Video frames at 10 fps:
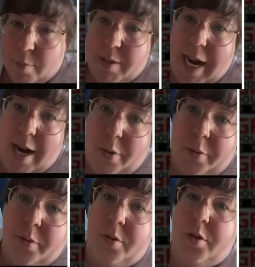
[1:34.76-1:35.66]
from
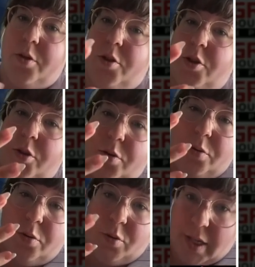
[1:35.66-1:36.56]
towels
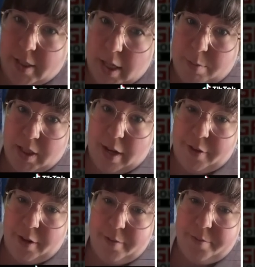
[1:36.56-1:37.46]
to dressed up
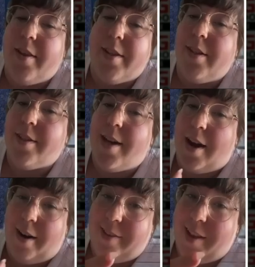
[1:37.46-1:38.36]
together. This is not
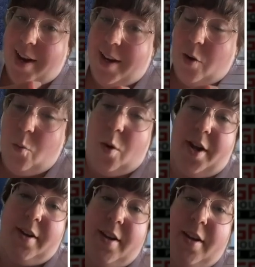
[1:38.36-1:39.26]
unlike what